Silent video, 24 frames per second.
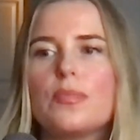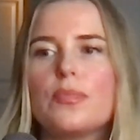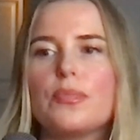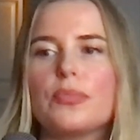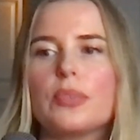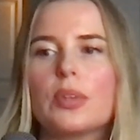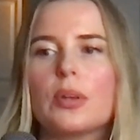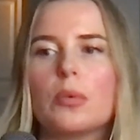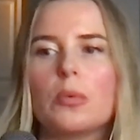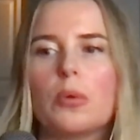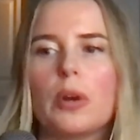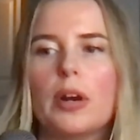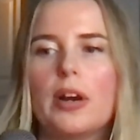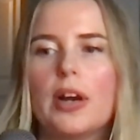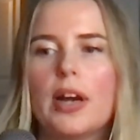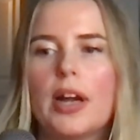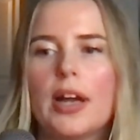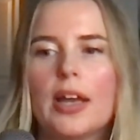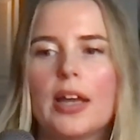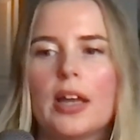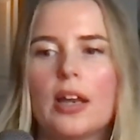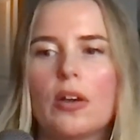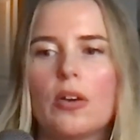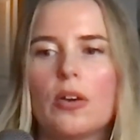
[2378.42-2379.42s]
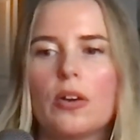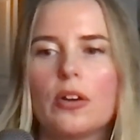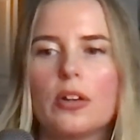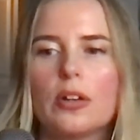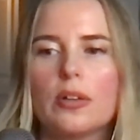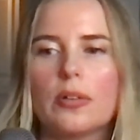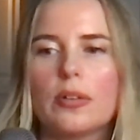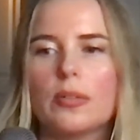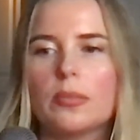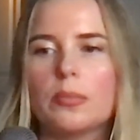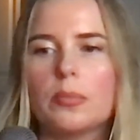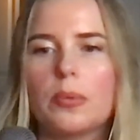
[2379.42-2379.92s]
where I learned
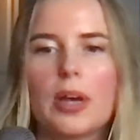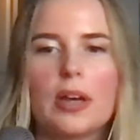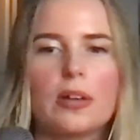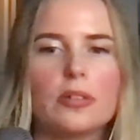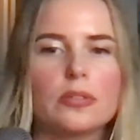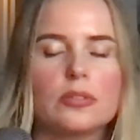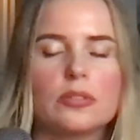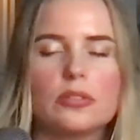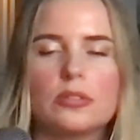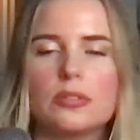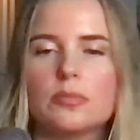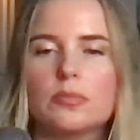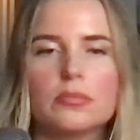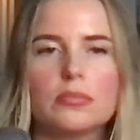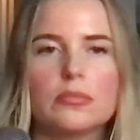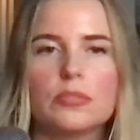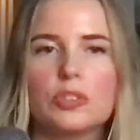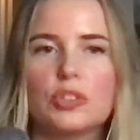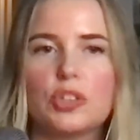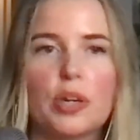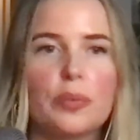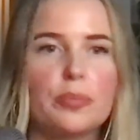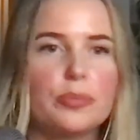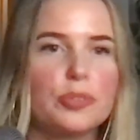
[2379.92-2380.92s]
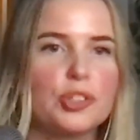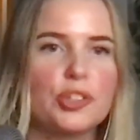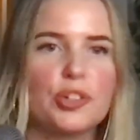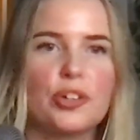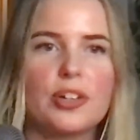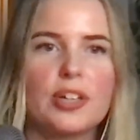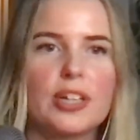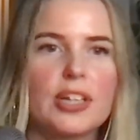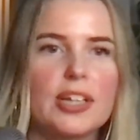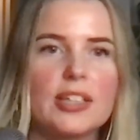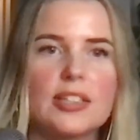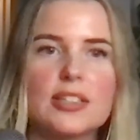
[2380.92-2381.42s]
about drum
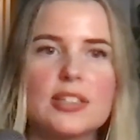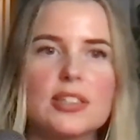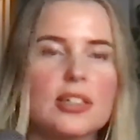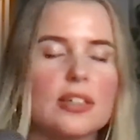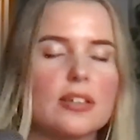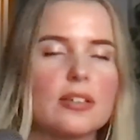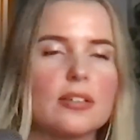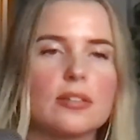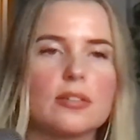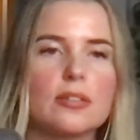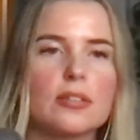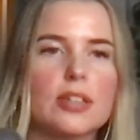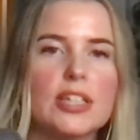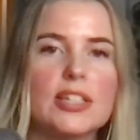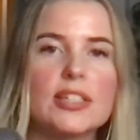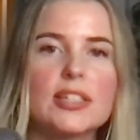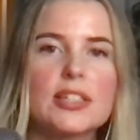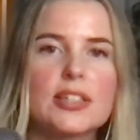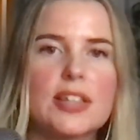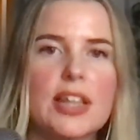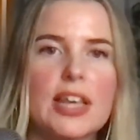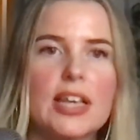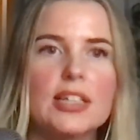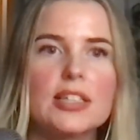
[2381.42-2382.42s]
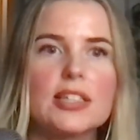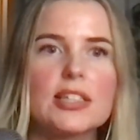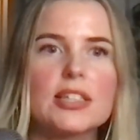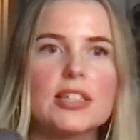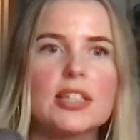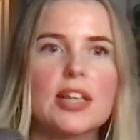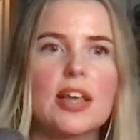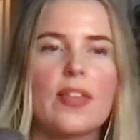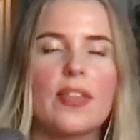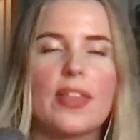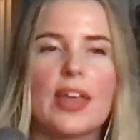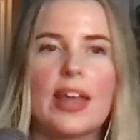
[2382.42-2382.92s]
journeys and these things,
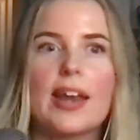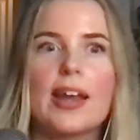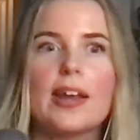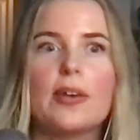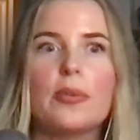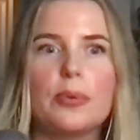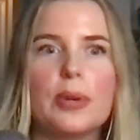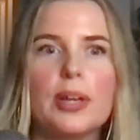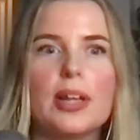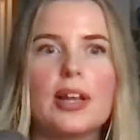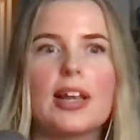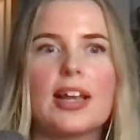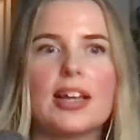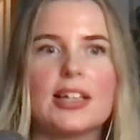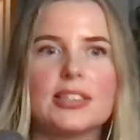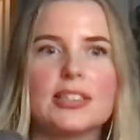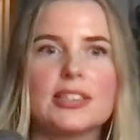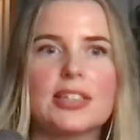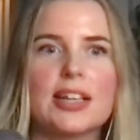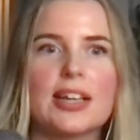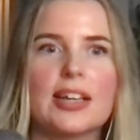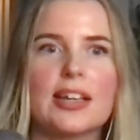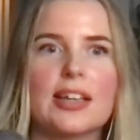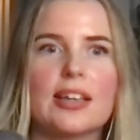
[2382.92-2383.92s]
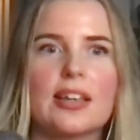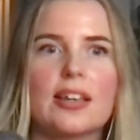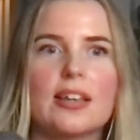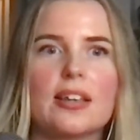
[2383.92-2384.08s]
and then I realized like